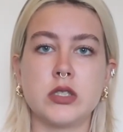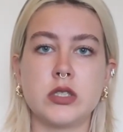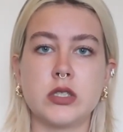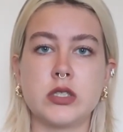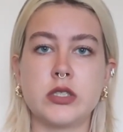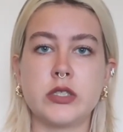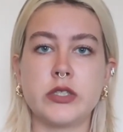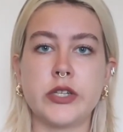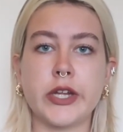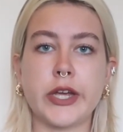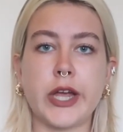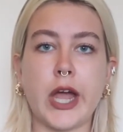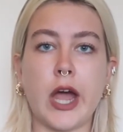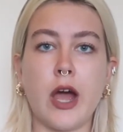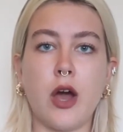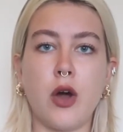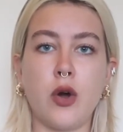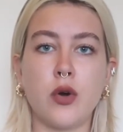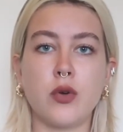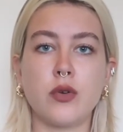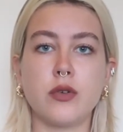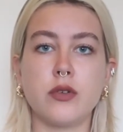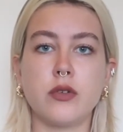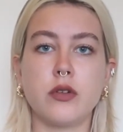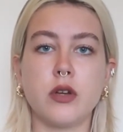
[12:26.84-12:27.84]
stick
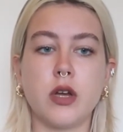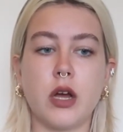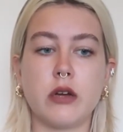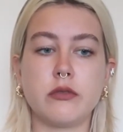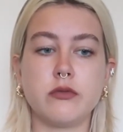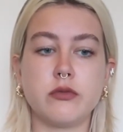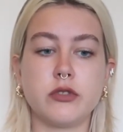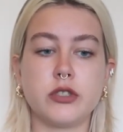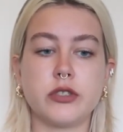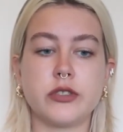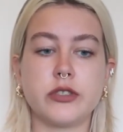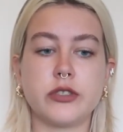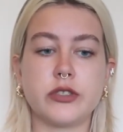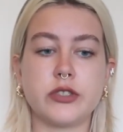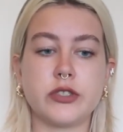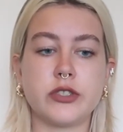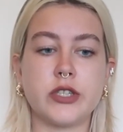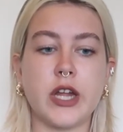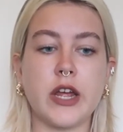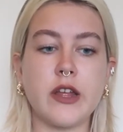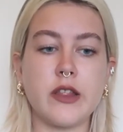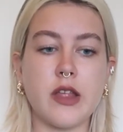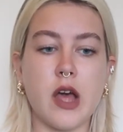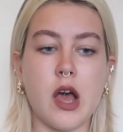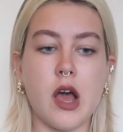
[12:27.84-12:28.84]
out and
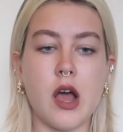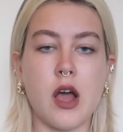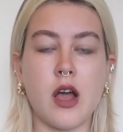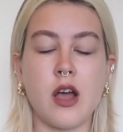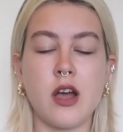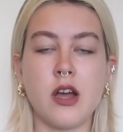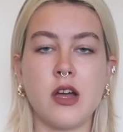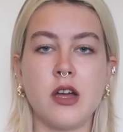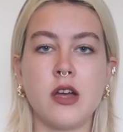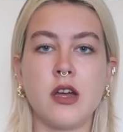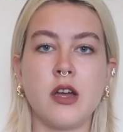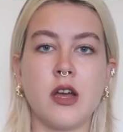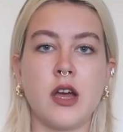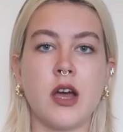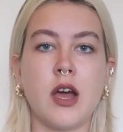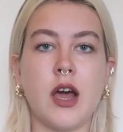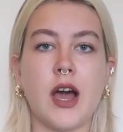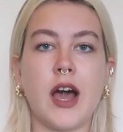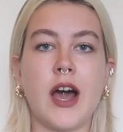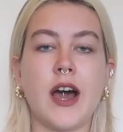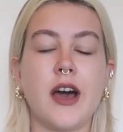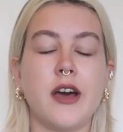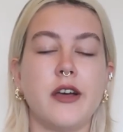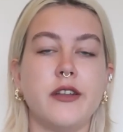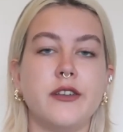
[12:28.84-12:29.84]
stay there.
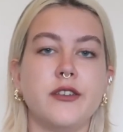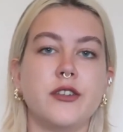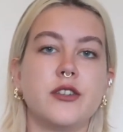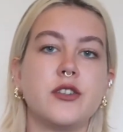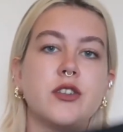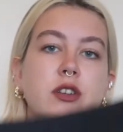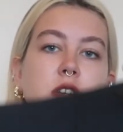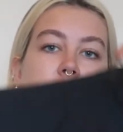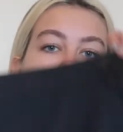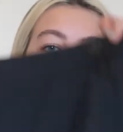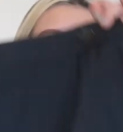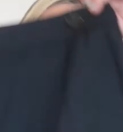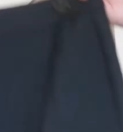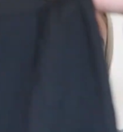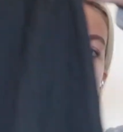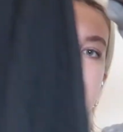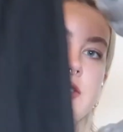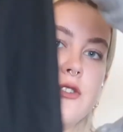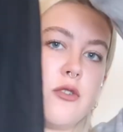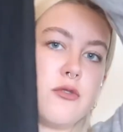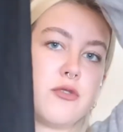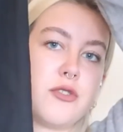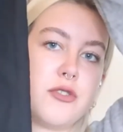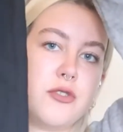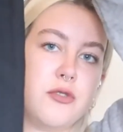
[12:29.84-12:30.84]
And it's
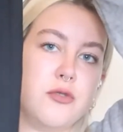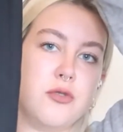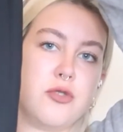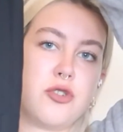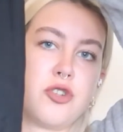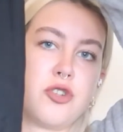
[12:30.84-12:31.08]
not too